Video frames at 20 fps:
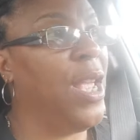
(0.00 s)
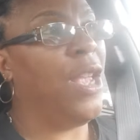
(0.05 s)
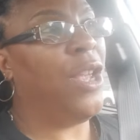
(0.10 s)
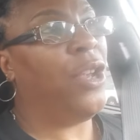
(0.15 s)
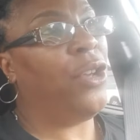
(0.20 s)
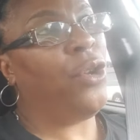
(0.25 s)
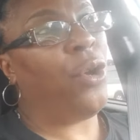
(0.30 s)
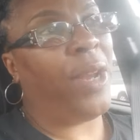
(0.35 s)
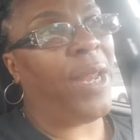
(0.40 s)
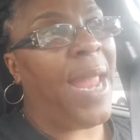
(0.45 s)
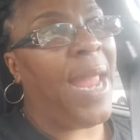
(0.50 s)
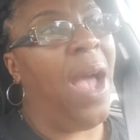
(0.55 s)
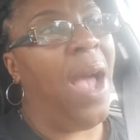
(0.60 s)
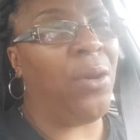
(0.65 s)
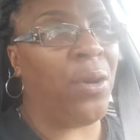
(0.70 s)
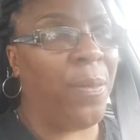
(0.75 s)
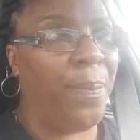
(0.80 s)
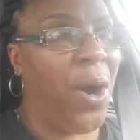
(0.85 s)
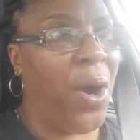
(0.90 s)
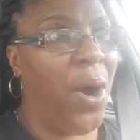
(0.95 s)
your
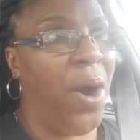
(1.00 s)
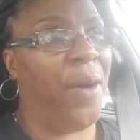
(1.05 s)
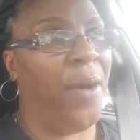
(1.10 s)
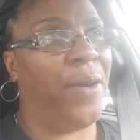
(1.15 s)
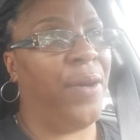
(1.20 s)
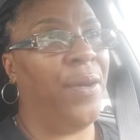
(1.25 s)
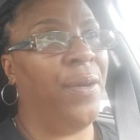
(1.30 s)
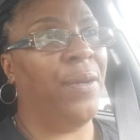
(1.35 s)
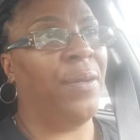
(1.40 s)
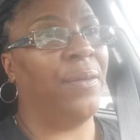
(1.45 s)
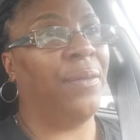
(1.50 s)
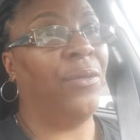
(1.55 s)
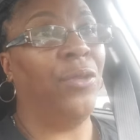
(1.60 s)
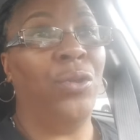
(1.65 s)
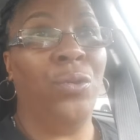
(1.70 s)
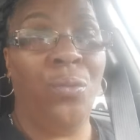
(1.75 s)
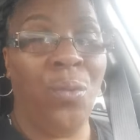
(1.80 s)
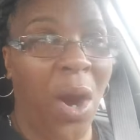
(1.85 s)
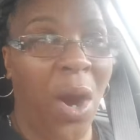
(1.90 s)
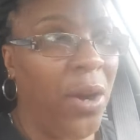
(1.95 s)
counterpartner.
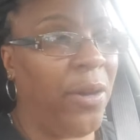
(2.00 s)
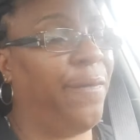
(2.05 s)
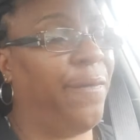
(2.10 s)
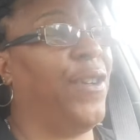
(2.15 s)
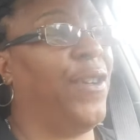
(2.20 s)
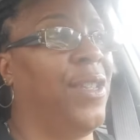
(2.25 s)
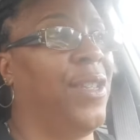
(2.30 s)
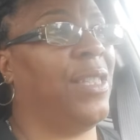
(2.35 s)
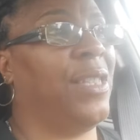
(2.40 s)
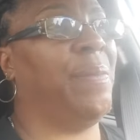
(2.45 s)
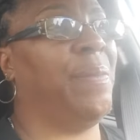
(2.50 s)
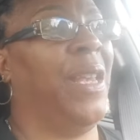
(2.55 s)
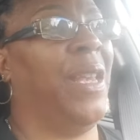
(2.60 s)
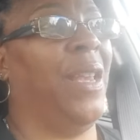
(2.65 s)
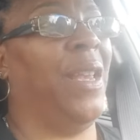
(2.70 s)
You worked for this man